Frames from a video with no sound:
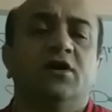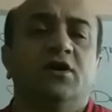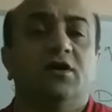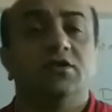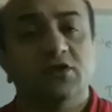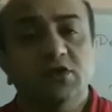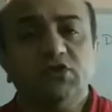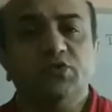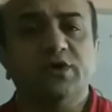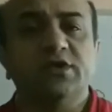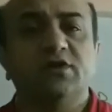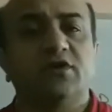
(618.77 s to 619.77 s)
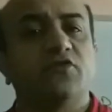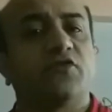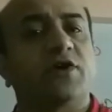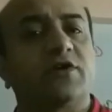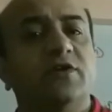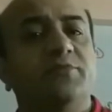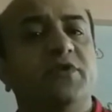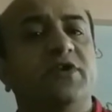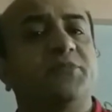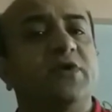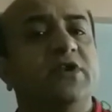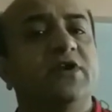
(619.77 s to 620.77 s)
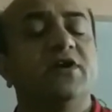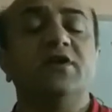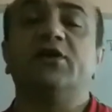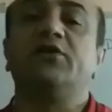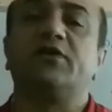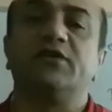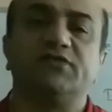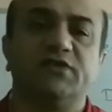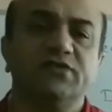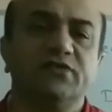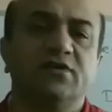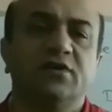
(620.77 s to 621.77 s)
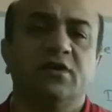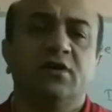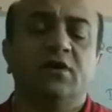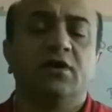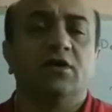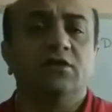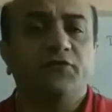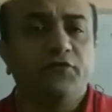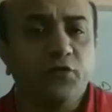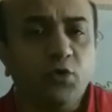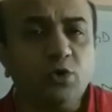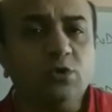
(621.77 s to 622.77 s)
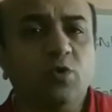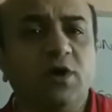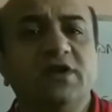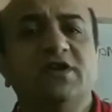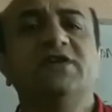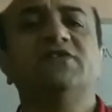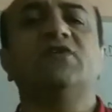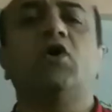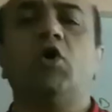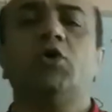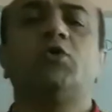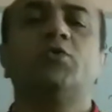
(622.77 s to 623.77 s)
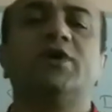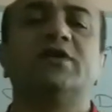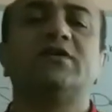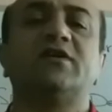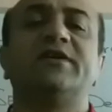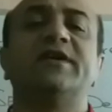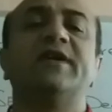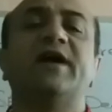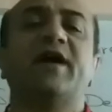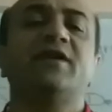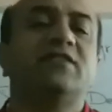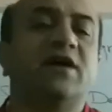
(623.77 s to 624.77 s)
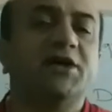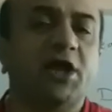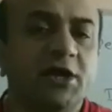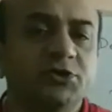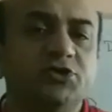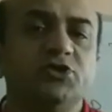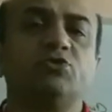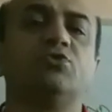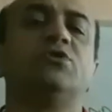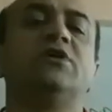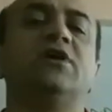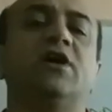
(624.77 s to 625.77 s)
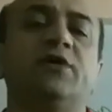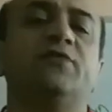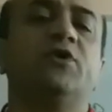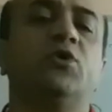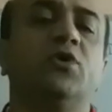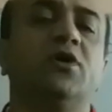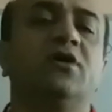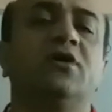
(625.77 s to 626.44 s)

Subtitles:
In this way, the refractory period increases, and the fourth one is altogether denied the entry through the AV node.